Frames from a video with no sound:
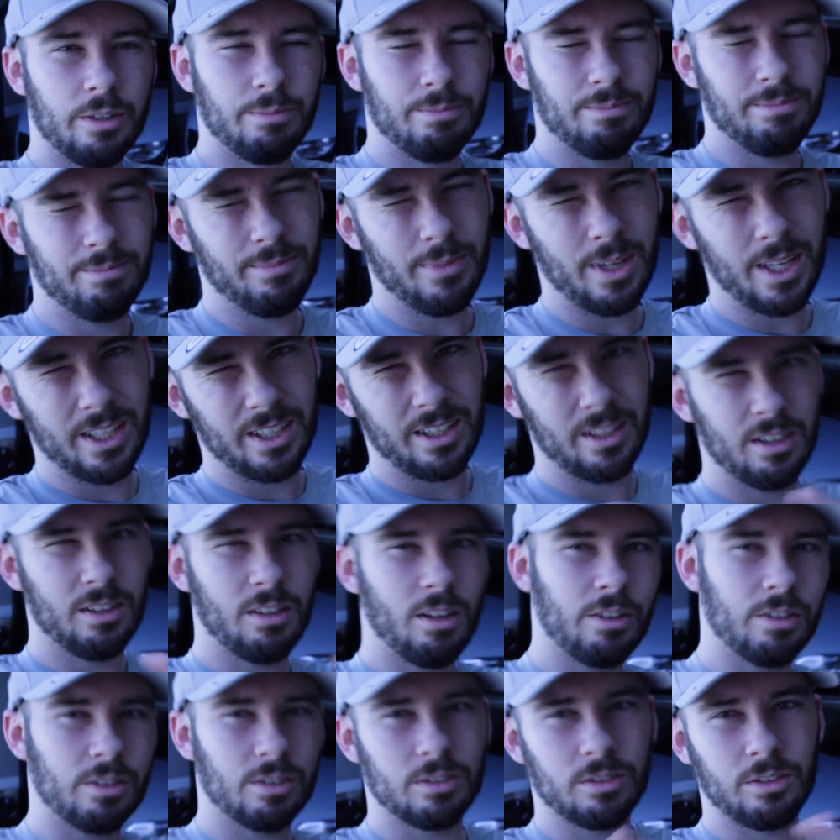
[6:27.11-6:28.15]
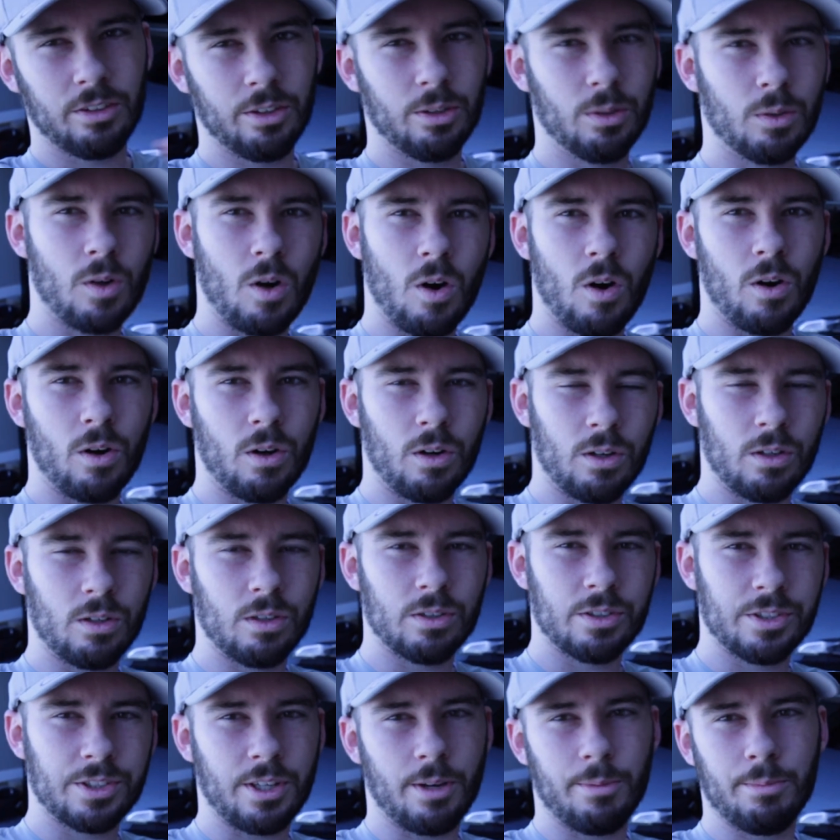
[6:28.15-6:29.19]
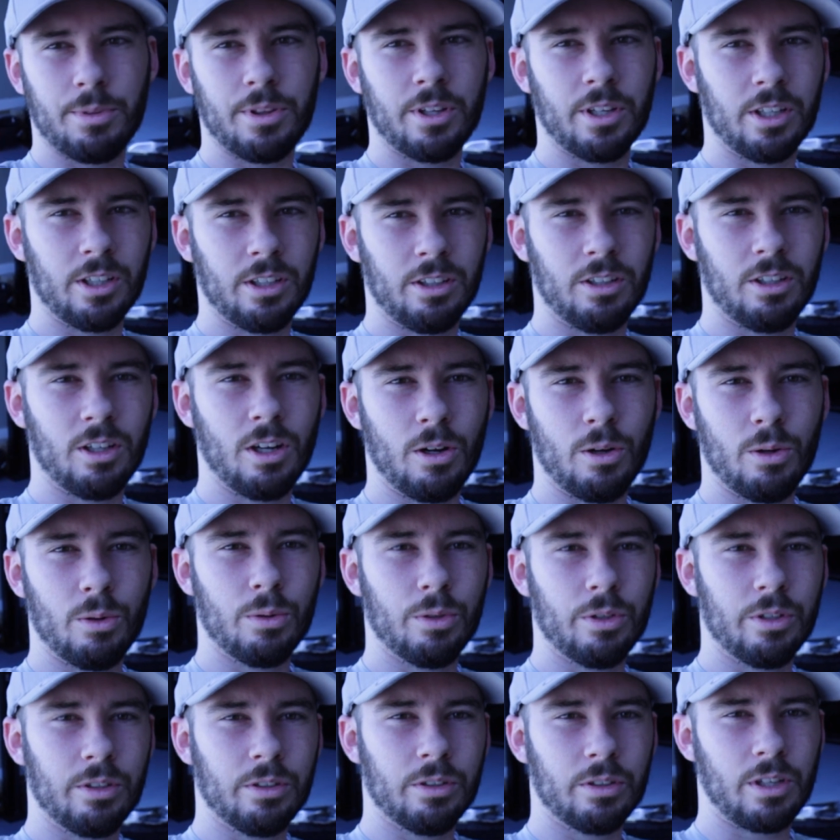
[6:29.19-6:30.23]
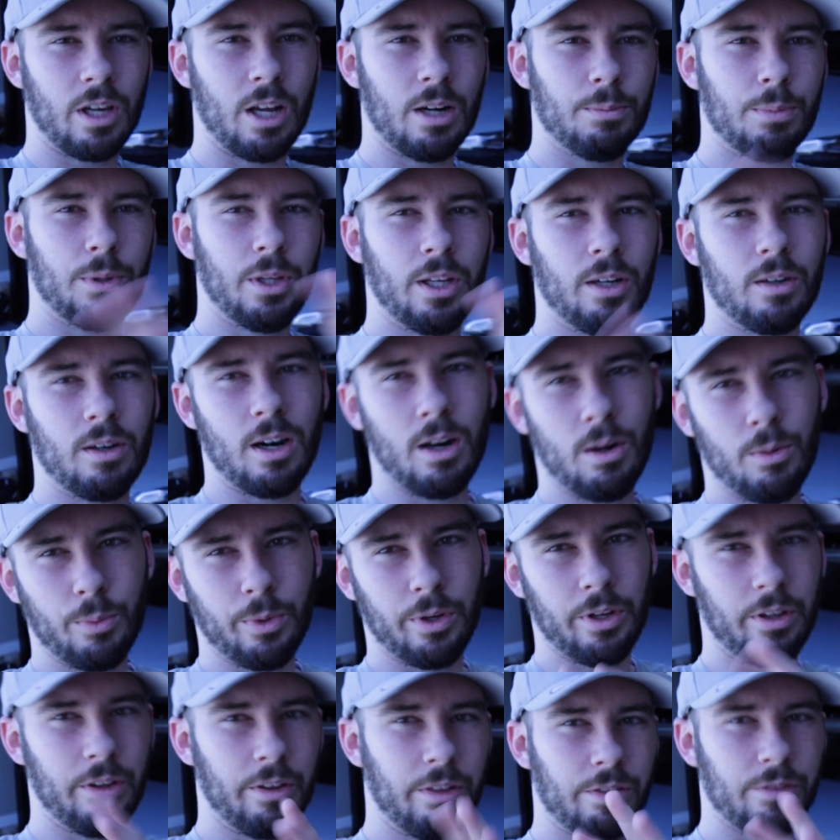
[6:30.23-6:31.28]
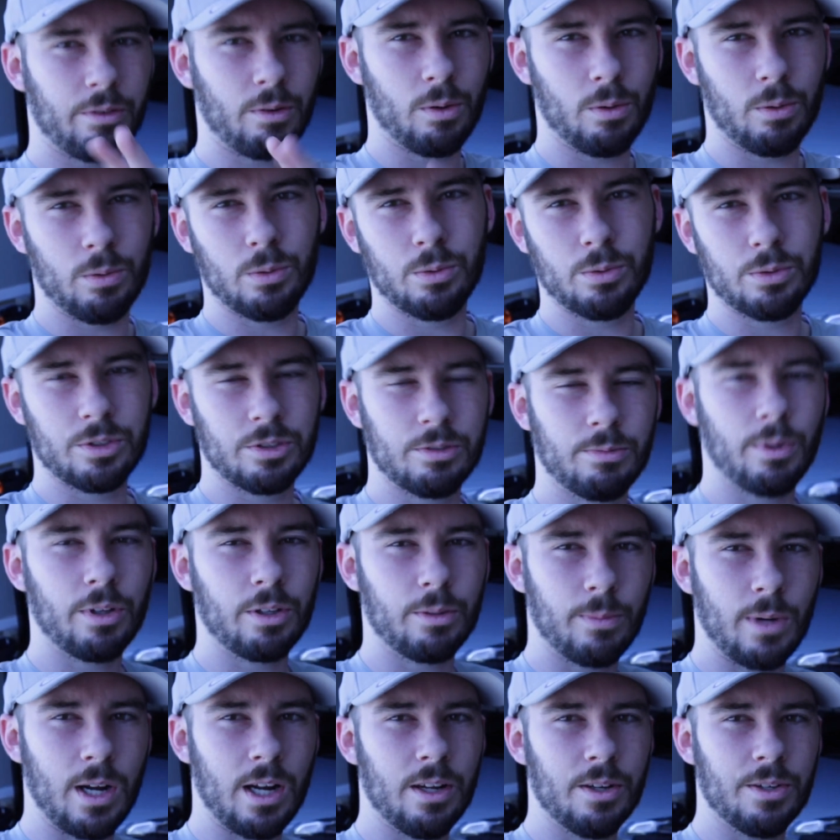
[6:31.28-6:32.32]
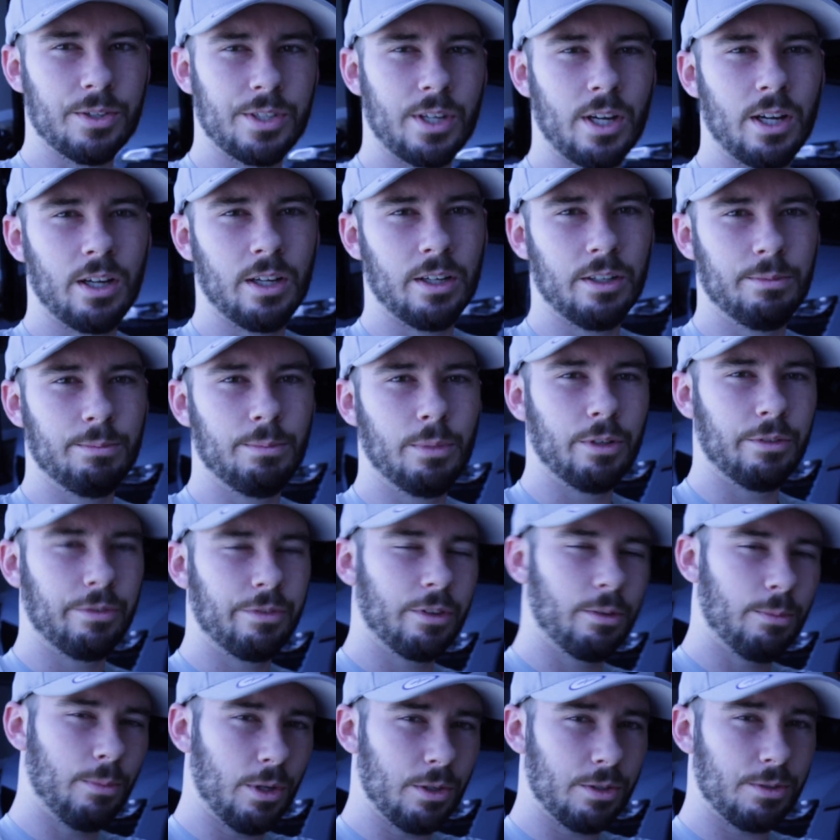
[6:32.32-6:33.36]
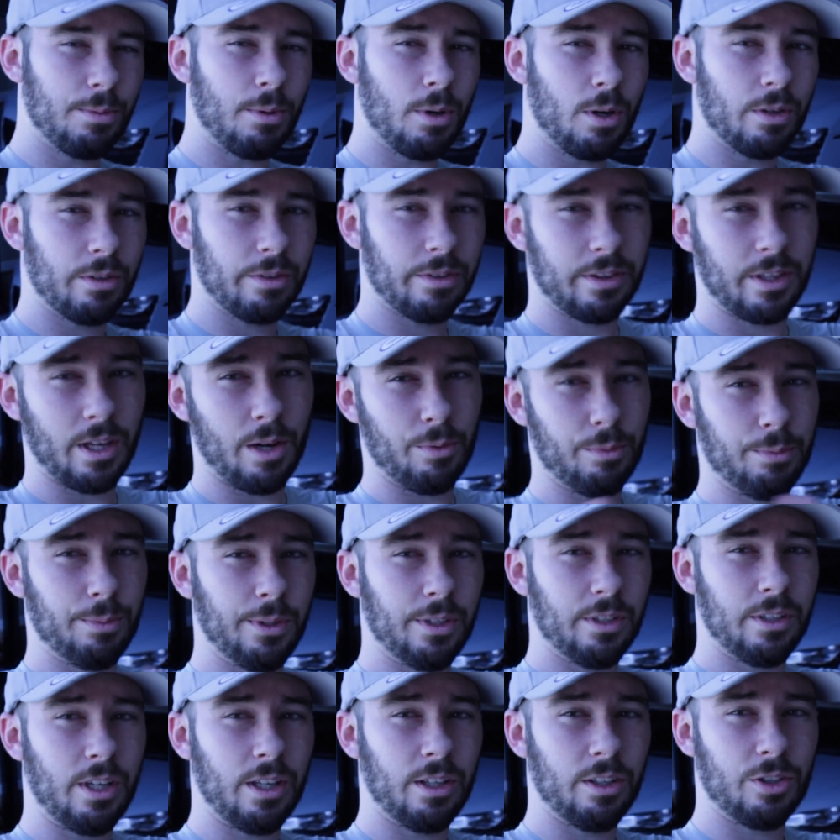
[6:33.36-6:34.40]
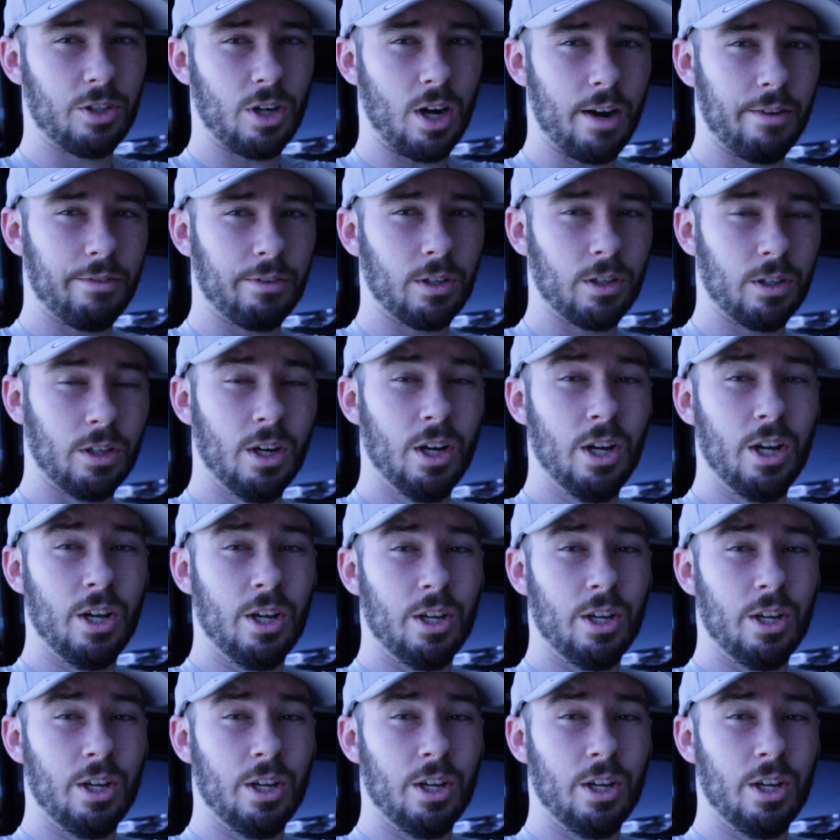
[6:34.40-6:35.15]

May get another little car or something, you know, to kind of play around with, throw some other miles on. But for the most part, that would be the daily driver.